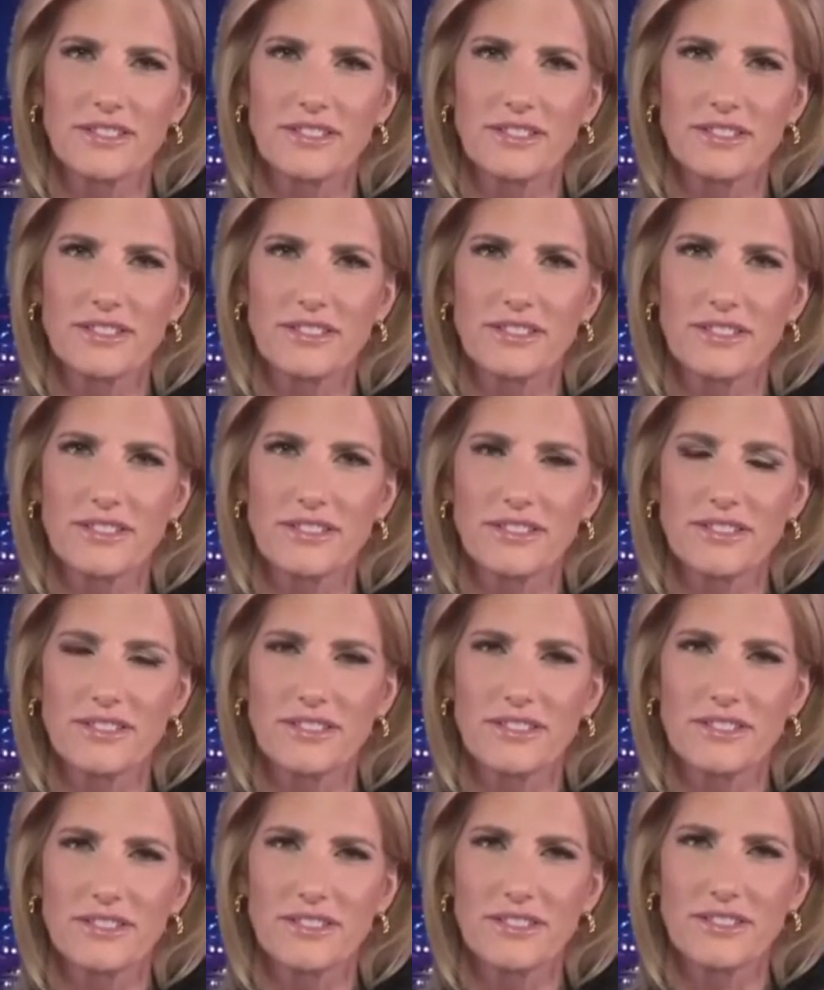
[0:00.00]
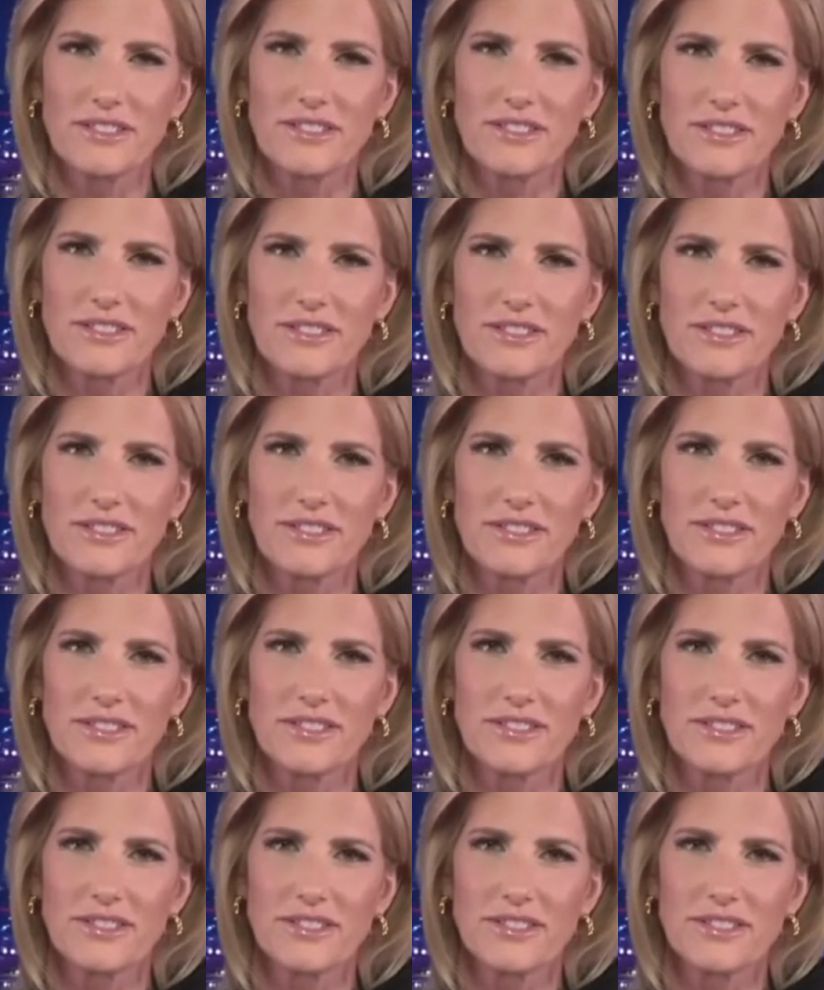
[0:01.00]

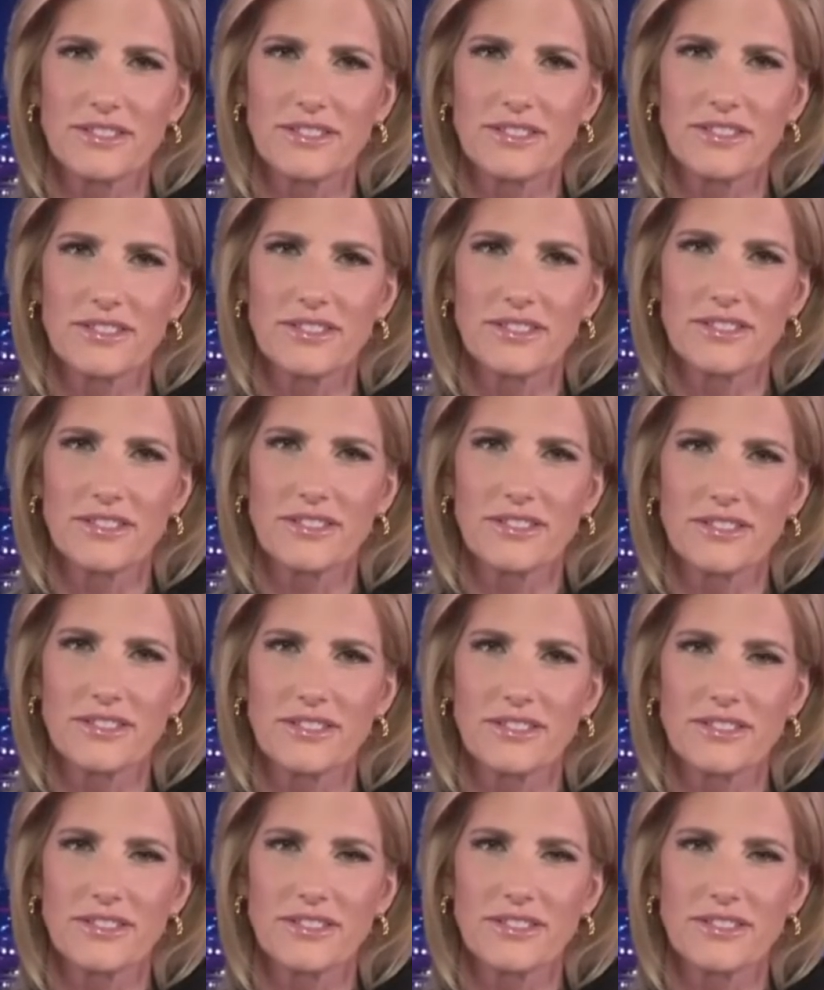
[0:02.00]
This person isn't speaking.